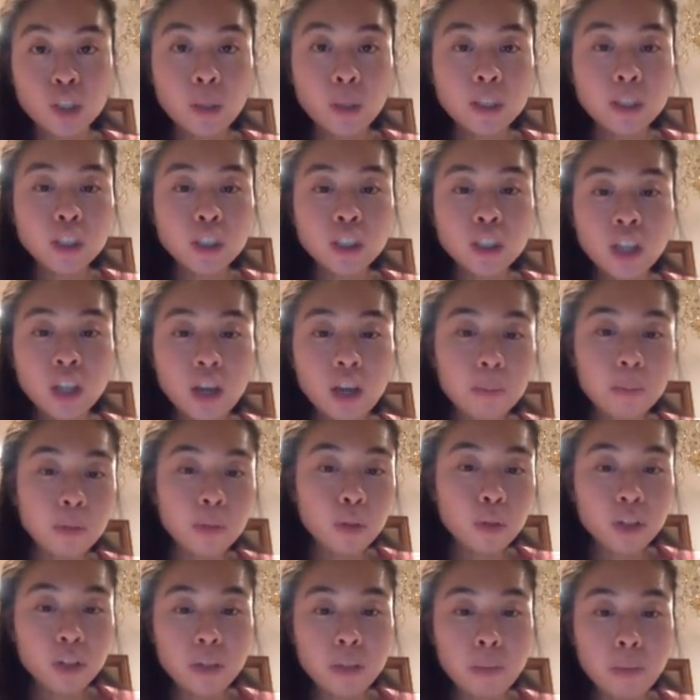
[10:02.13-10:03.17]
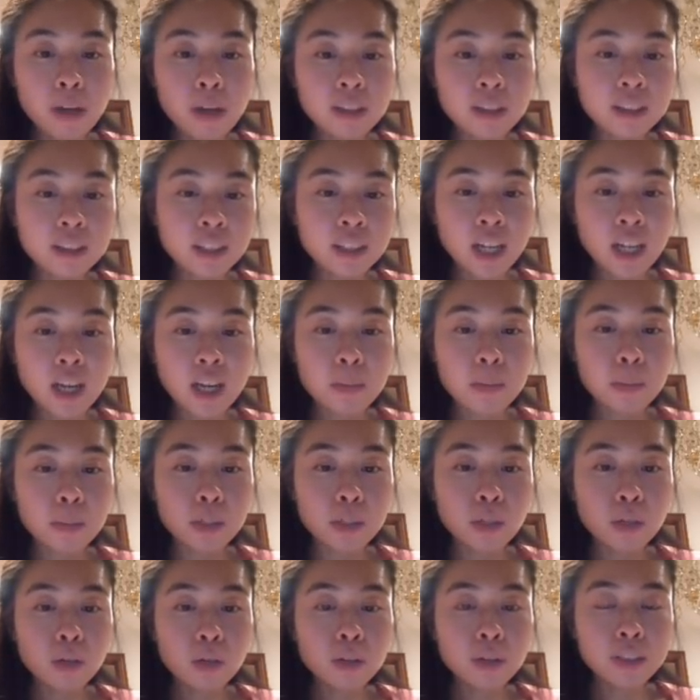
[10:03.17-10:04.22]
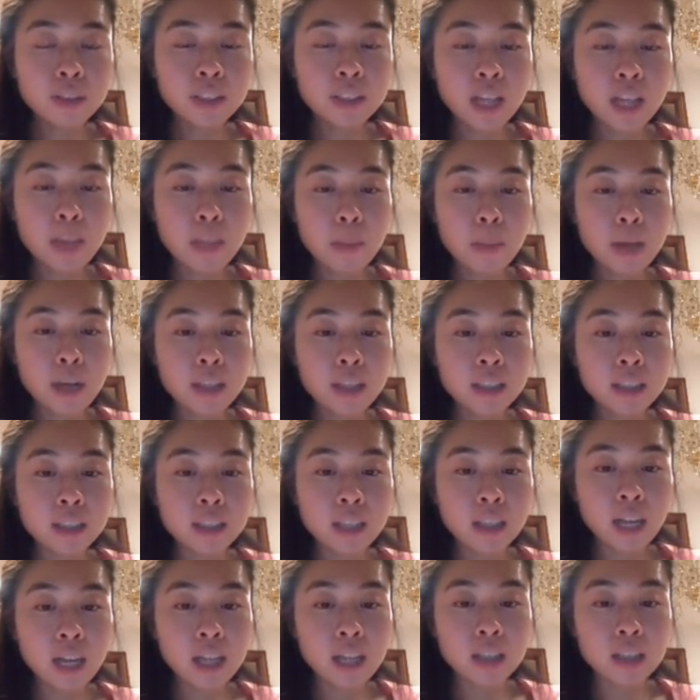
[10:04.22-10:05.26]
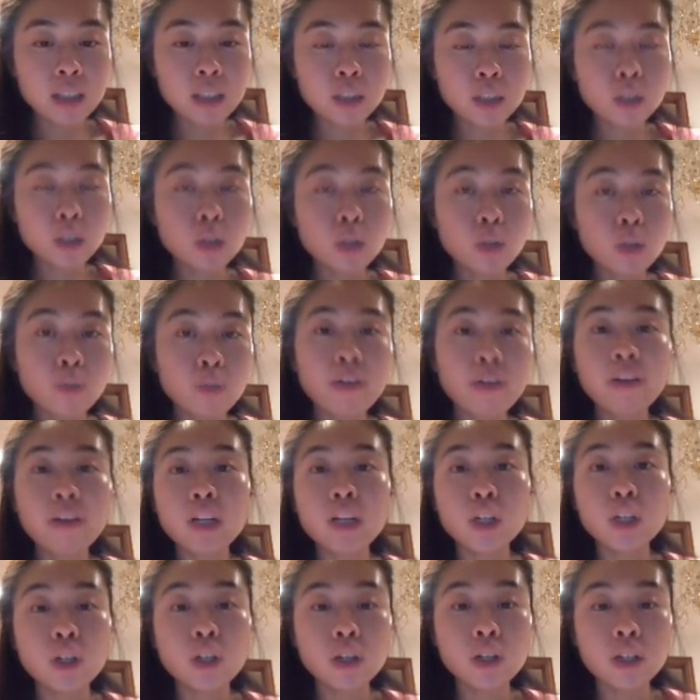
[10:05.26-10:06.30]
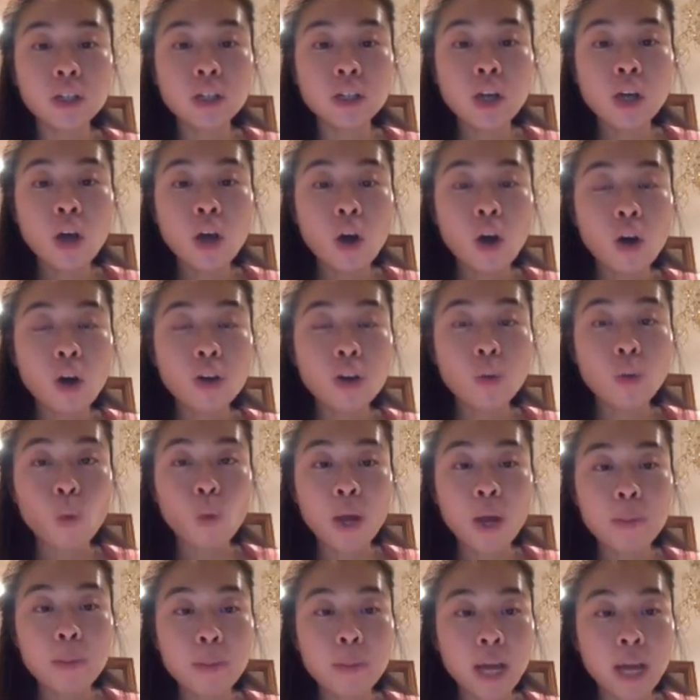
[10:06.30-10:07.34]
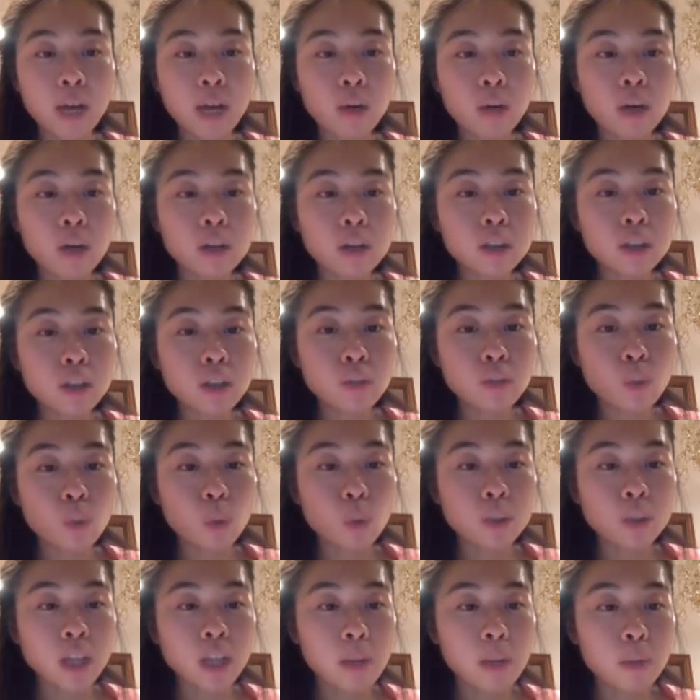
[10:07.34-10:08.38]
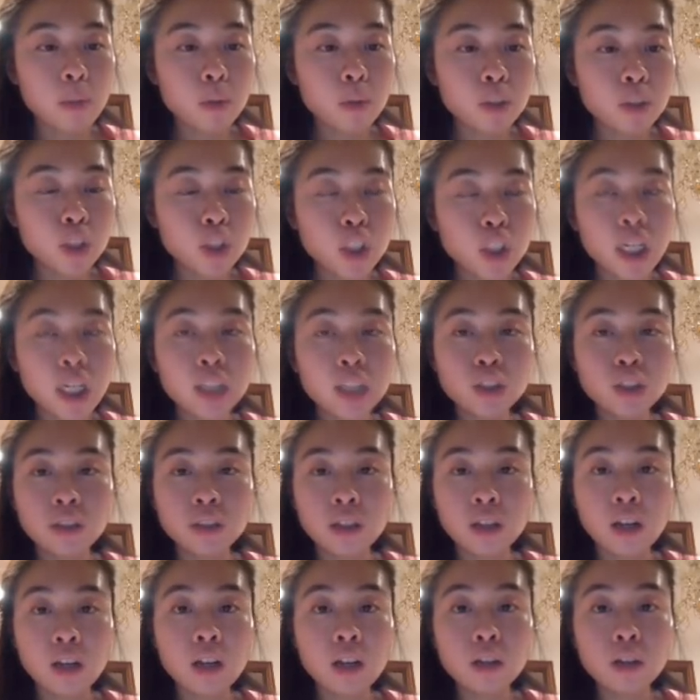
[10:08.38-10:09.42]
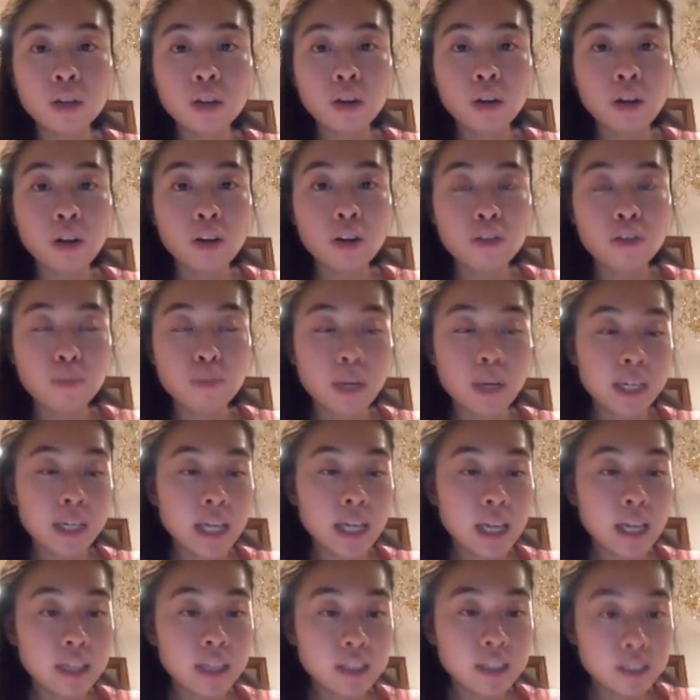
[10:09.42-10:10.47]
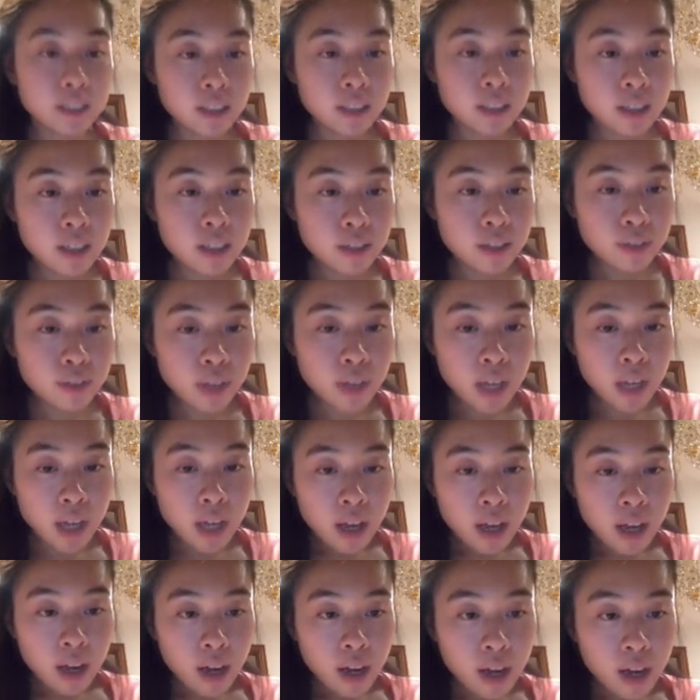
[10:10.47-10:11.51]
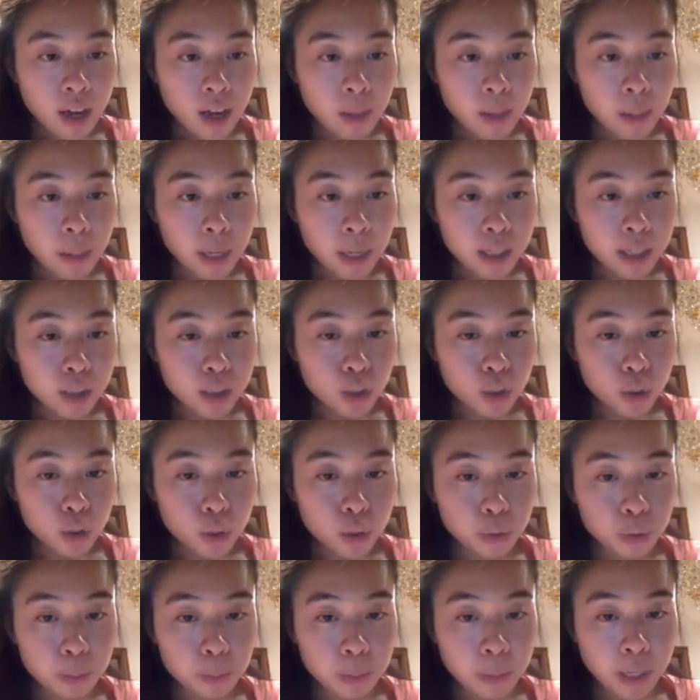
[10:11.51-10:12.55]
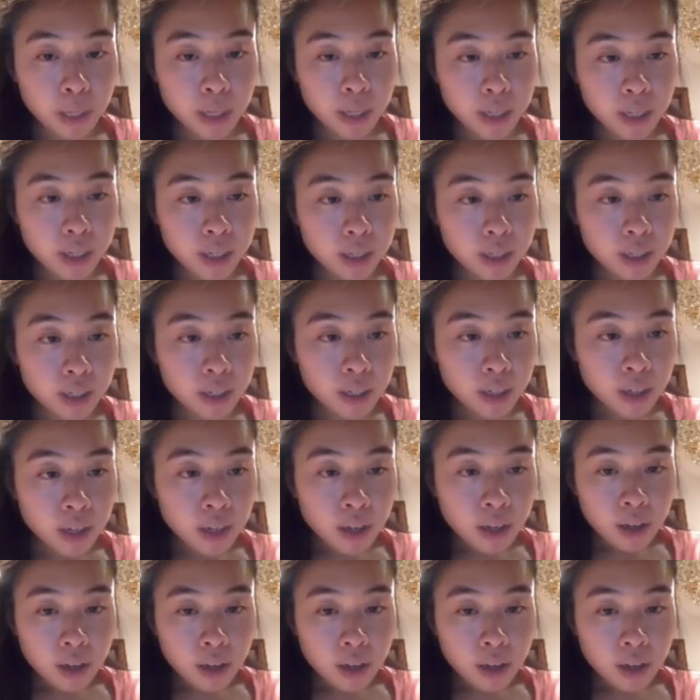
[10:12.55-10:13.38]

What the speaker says: So I just uploaded my design, but notice that my design doesn't look very good on a white background. So of course I'm going to change the color of my can sleeve. I can choose pink,